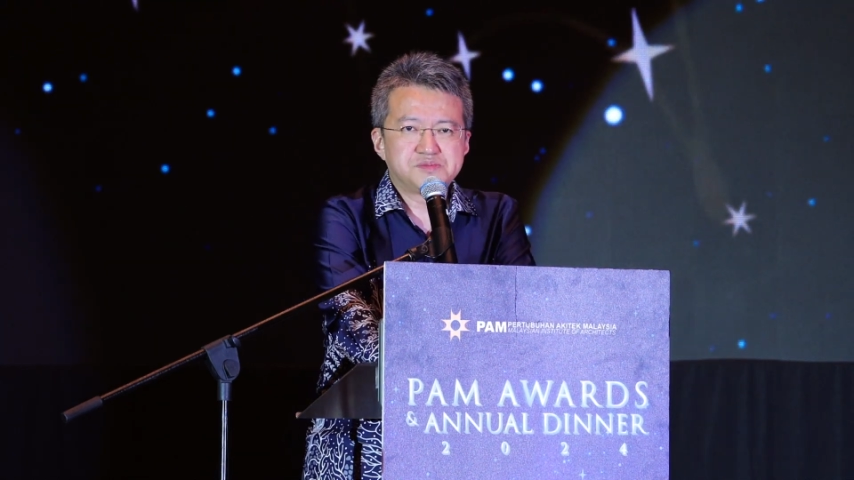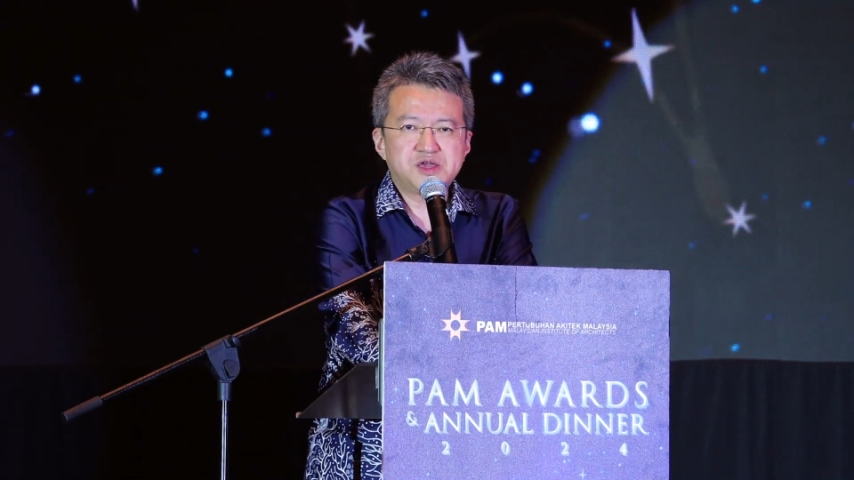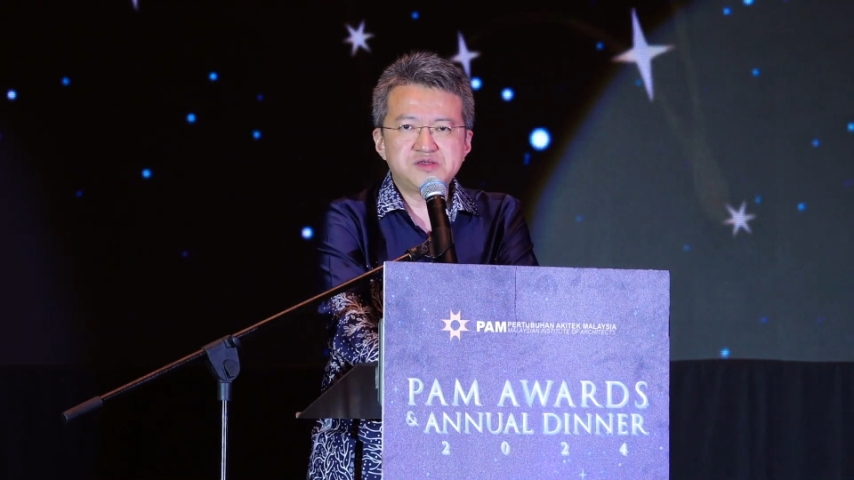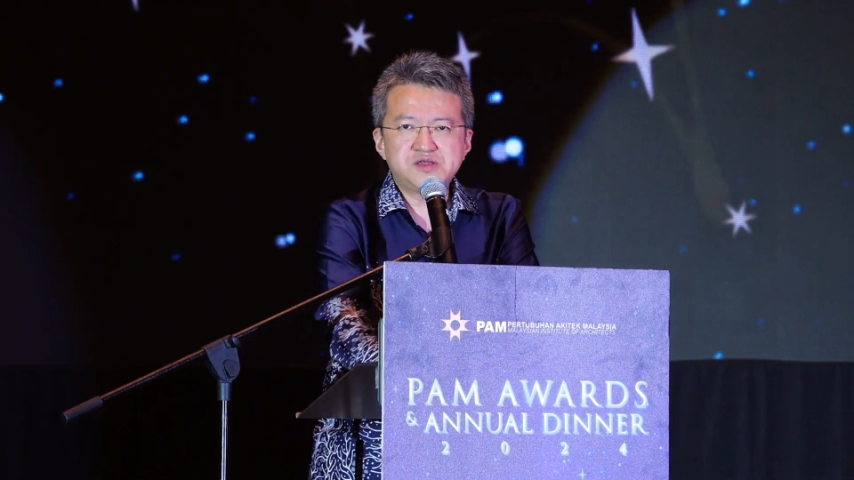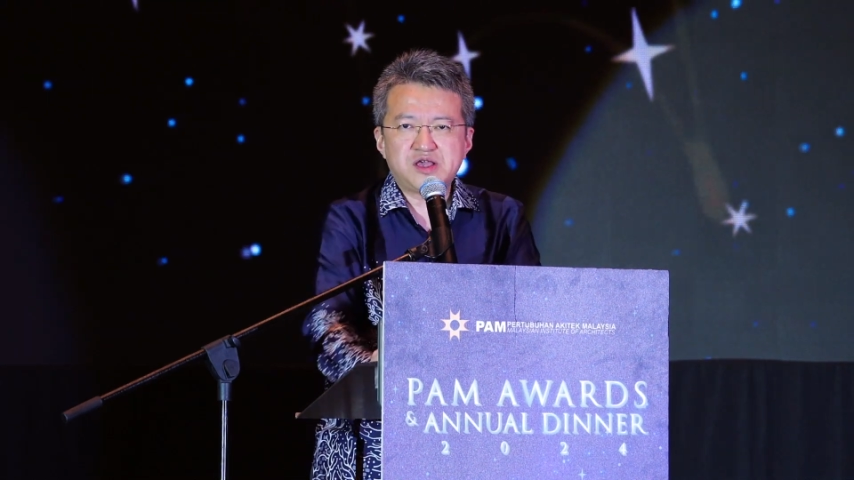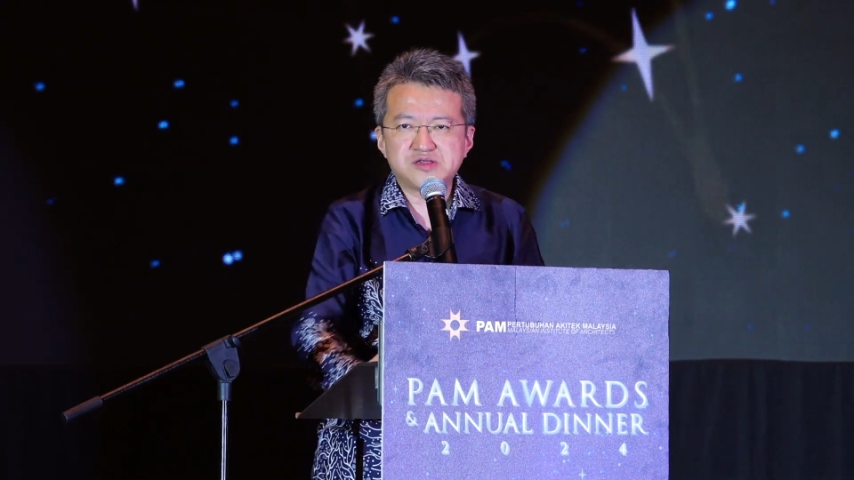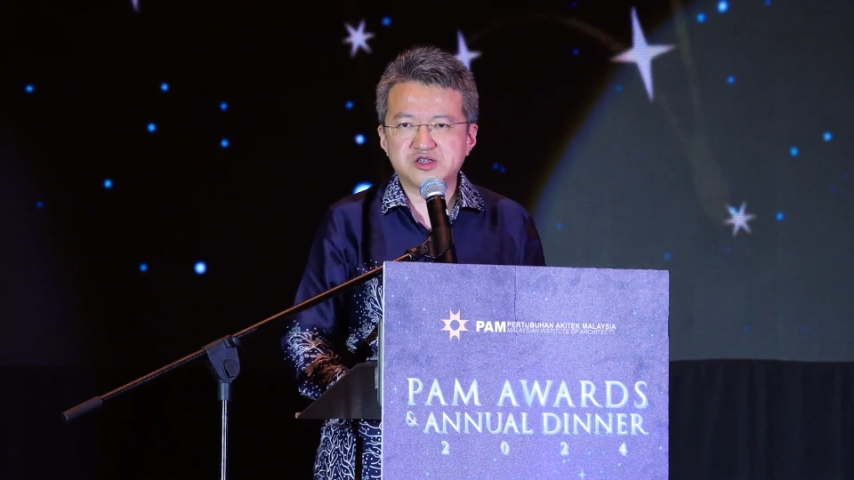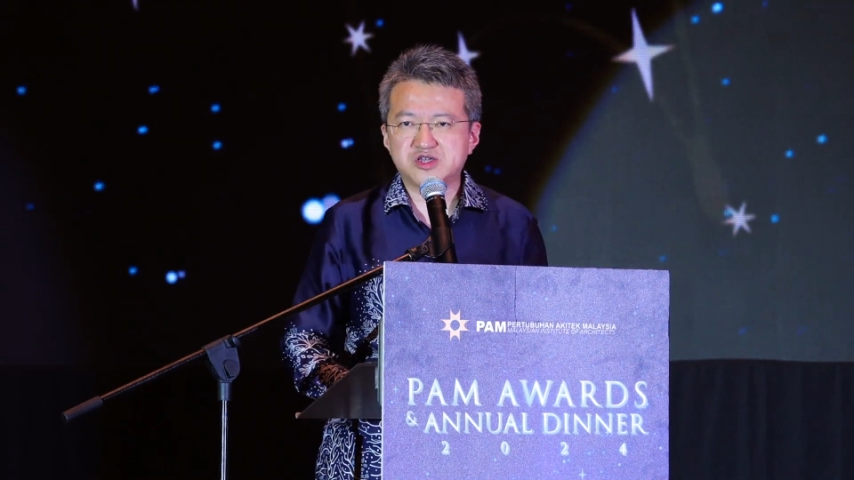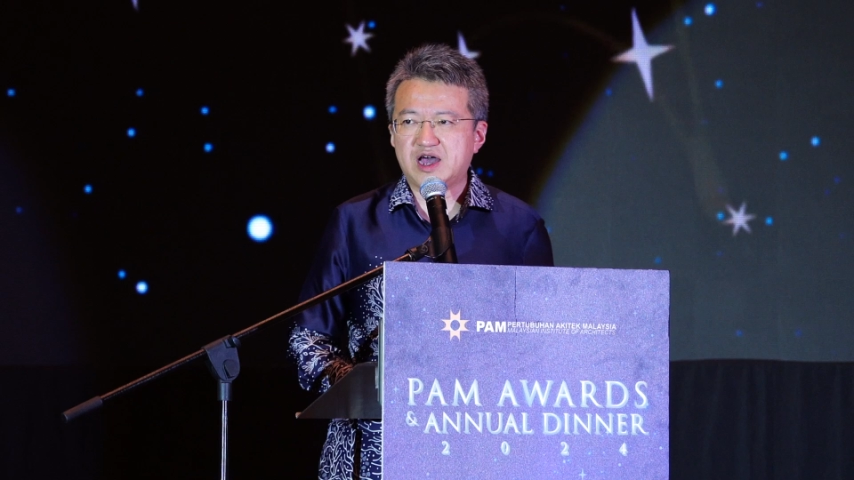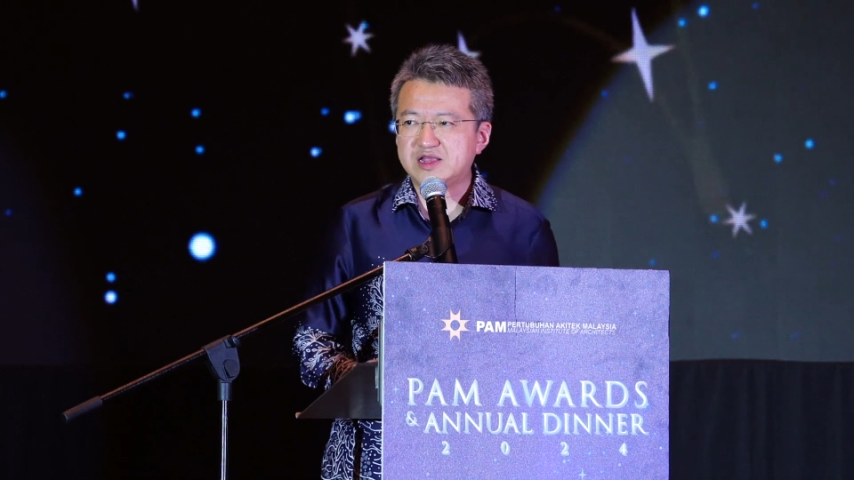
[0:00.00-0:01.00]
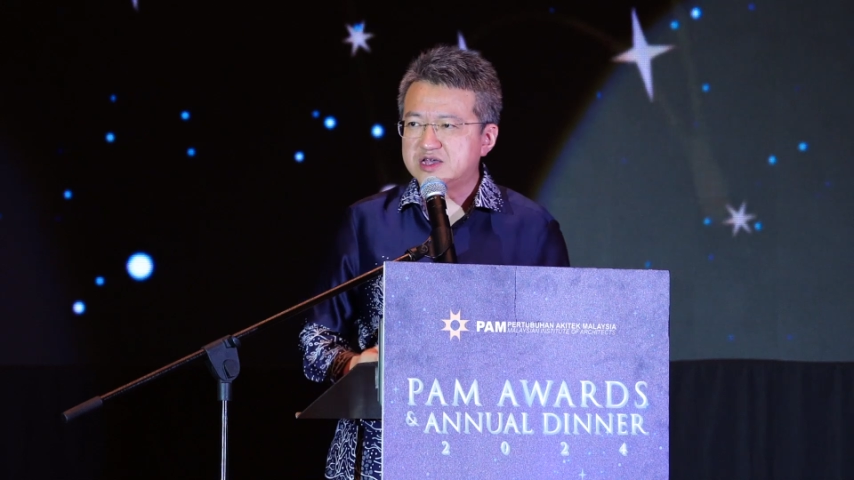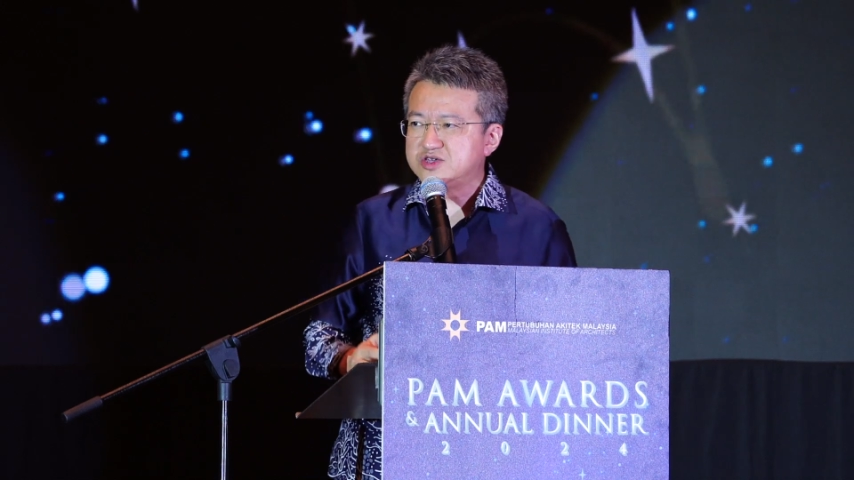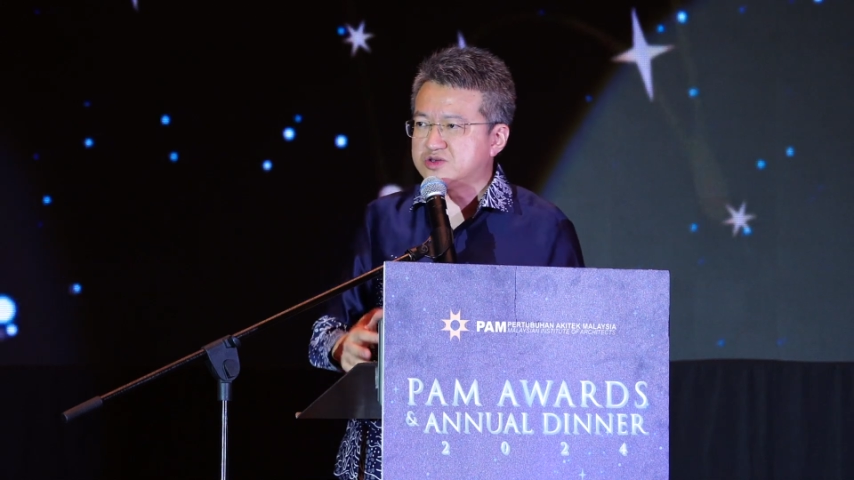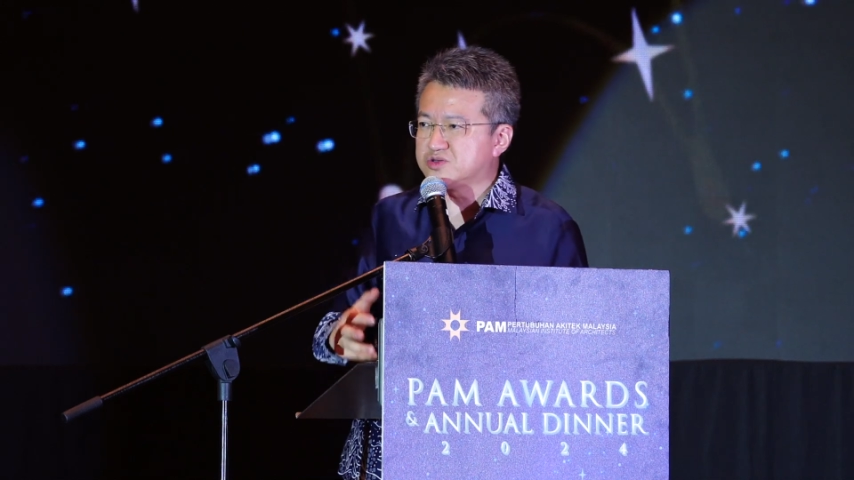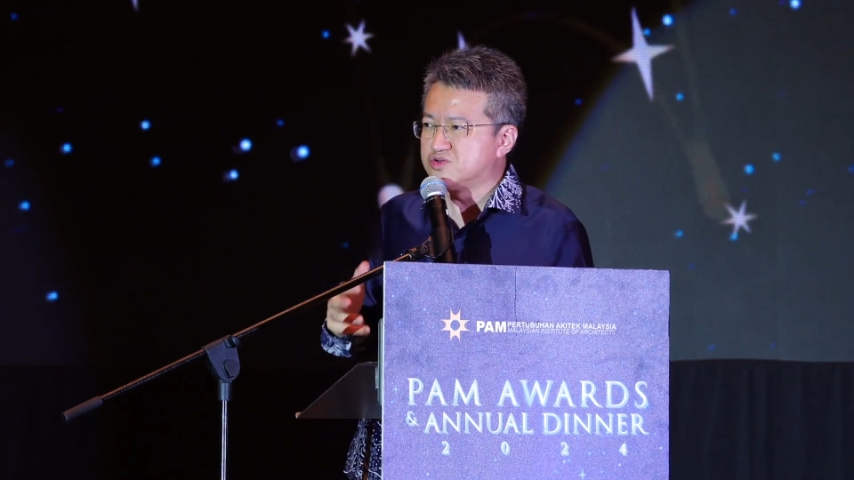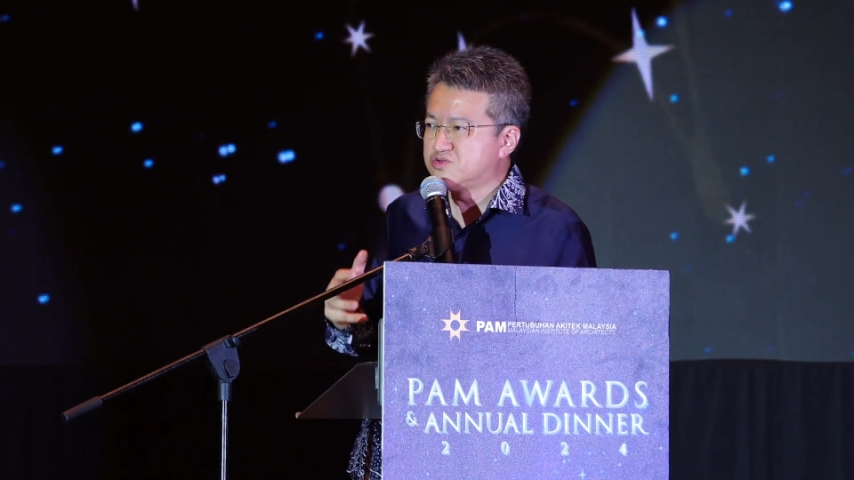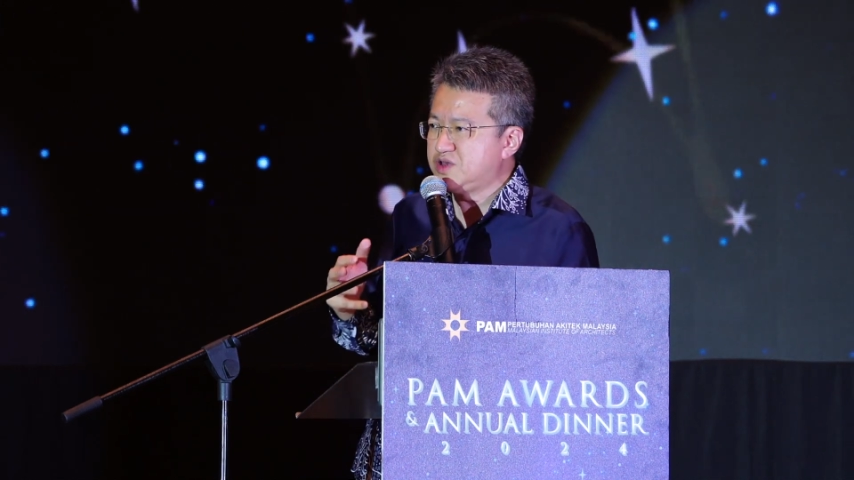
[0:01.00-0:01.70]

Take this as a challenge to